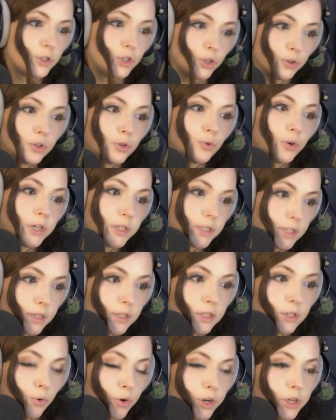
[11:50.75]
June
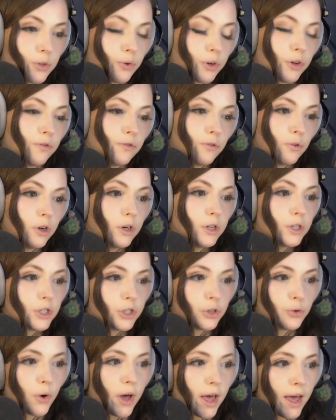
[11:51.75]
26, 2024,
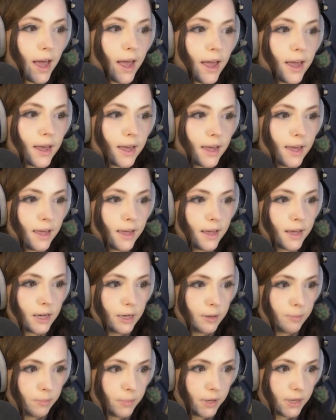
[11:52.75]
2
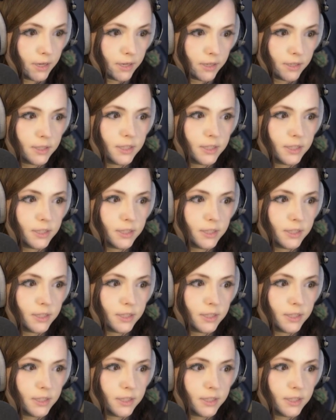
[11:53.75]
a.m.